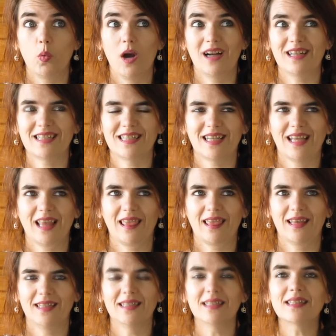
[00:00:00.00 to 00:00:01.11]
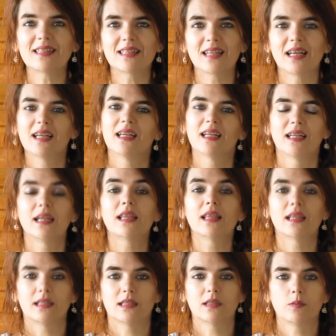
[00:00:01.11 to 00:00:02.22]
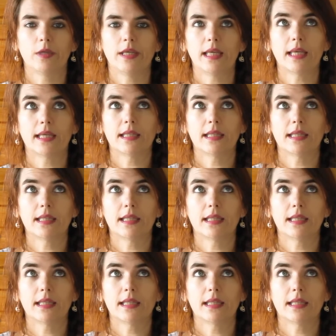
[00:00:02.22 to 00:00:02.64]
watching this this week,